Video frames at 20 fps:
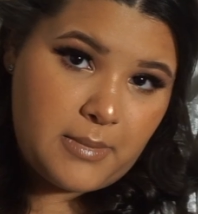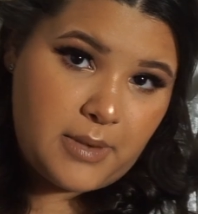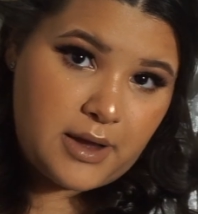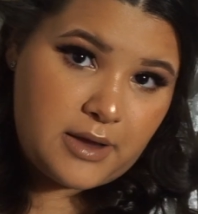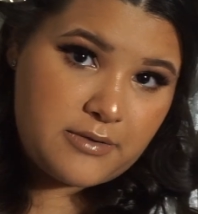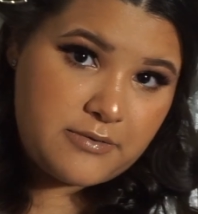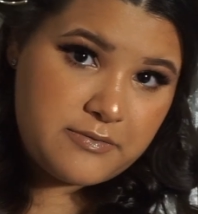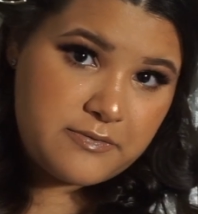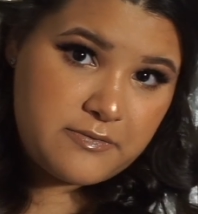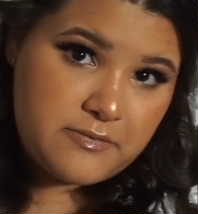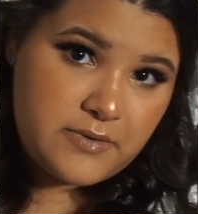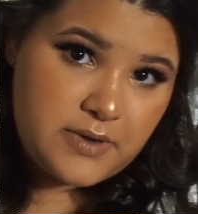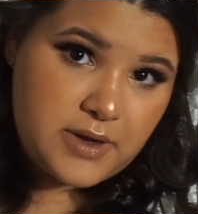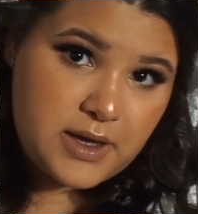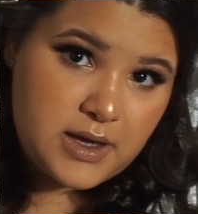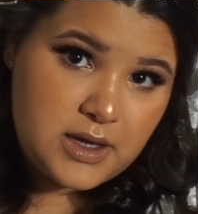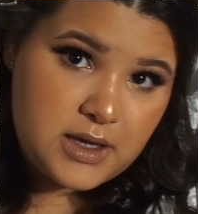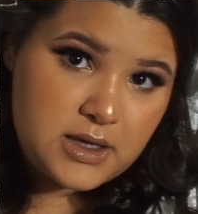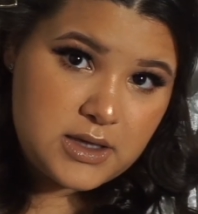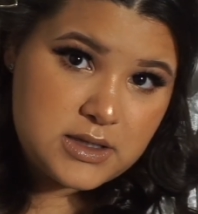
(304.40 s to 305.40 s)
my
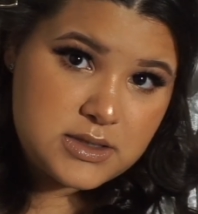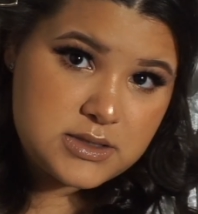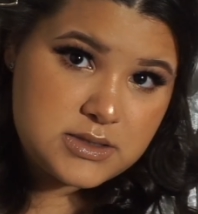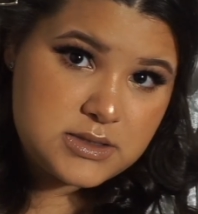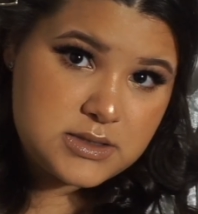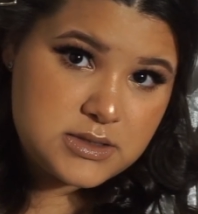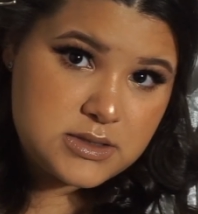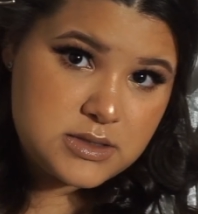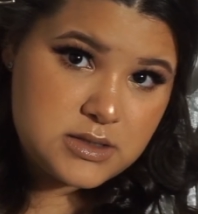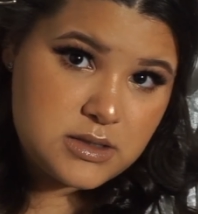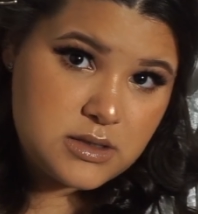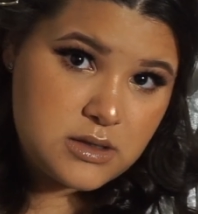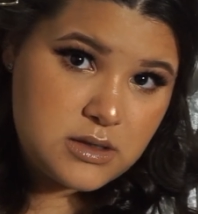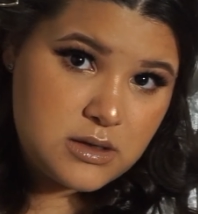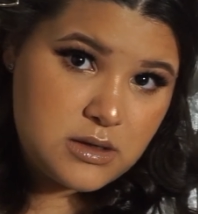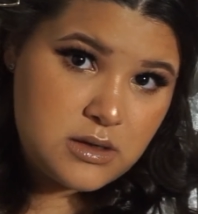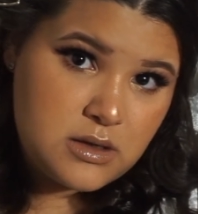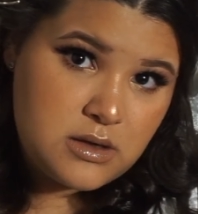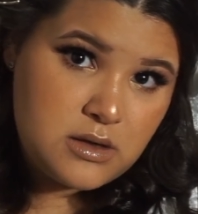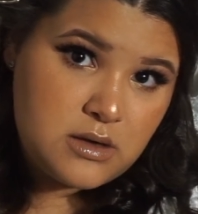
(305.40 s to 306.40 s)
face.
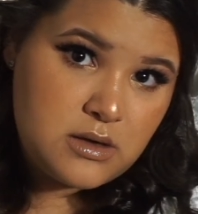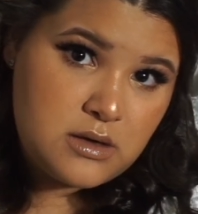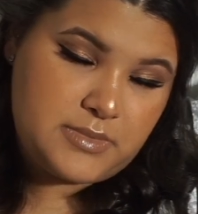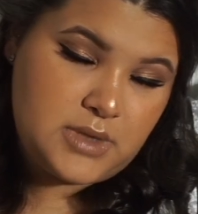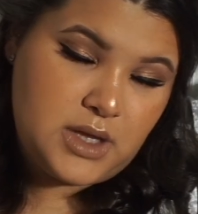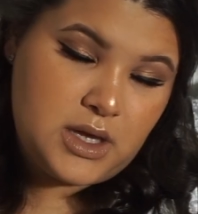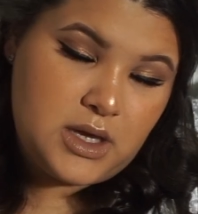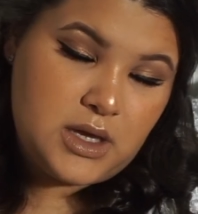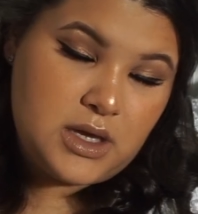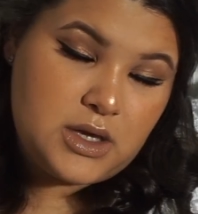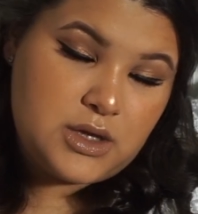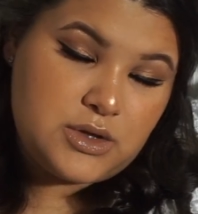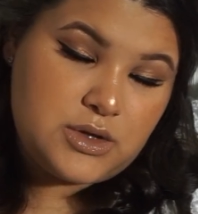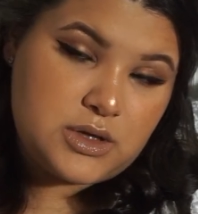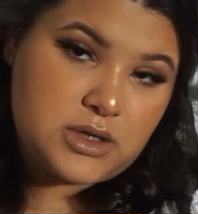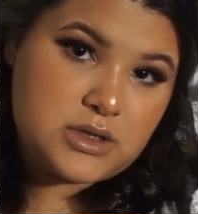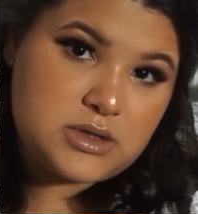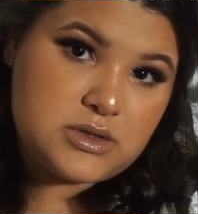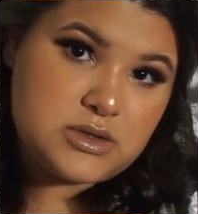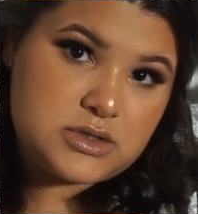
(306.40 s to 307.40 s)
You
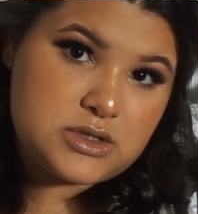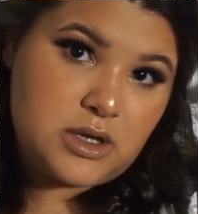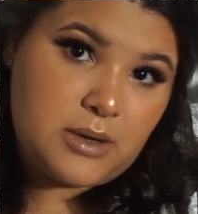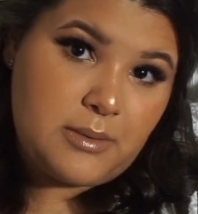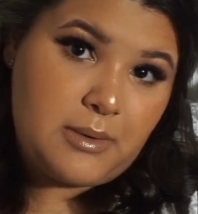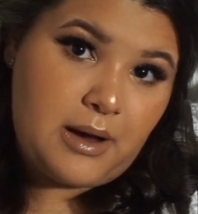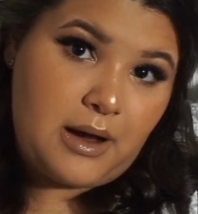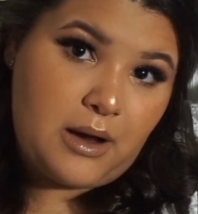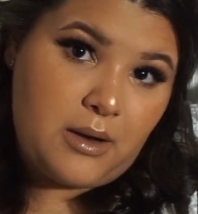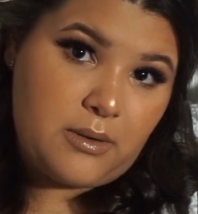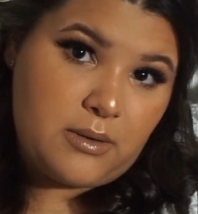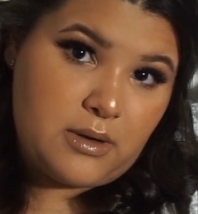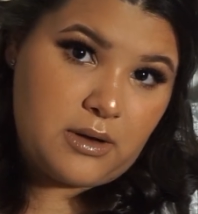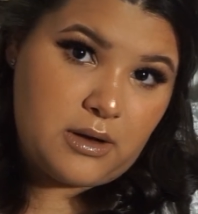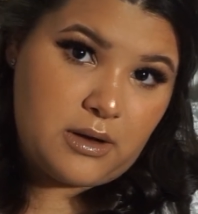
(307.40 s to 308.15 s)
can do some out